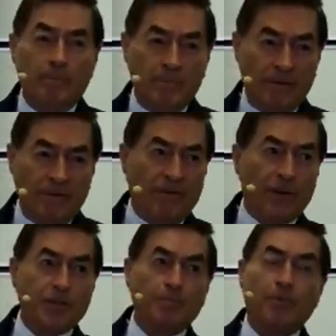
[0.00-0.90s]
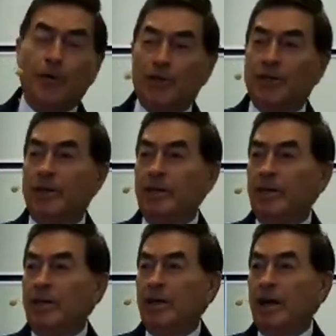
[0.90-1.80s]
firstborn
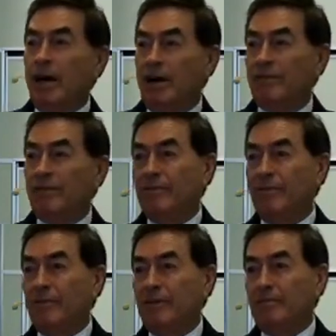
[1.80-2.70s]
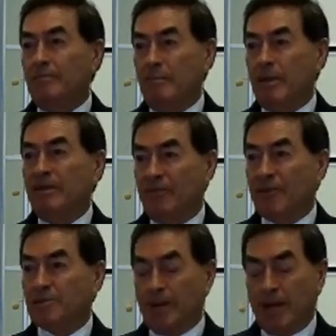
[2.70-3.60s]
of the first
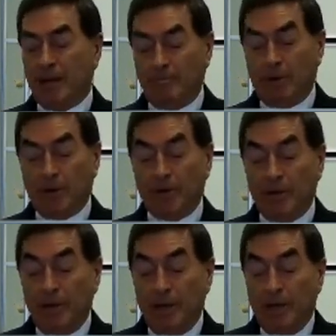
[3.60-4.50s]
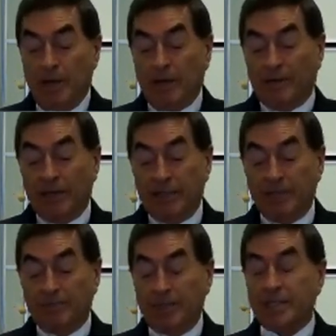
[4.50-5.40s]
male born of the
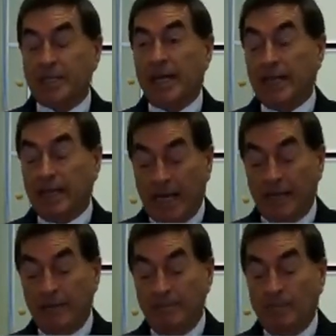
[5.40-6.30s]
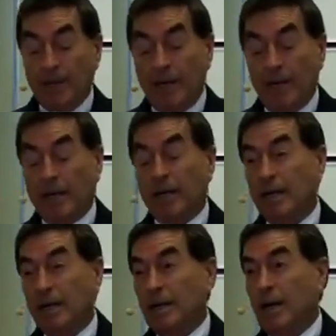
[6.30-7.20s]
Egyptians. And then
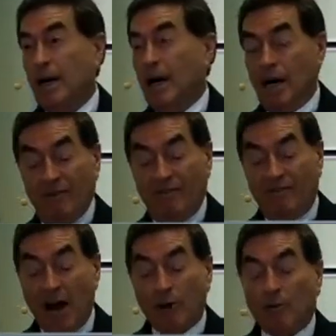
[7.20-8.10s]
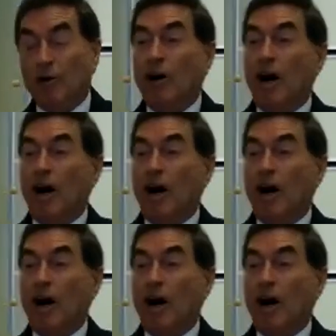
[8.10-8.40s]
uh, Pharaoh